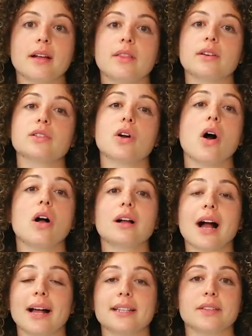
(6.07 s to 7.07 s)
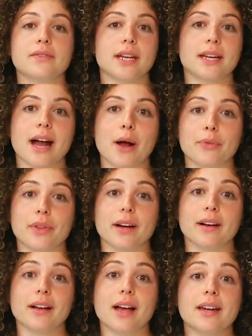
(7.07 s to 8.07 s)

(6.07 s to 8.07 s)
There's all kinds of data out there,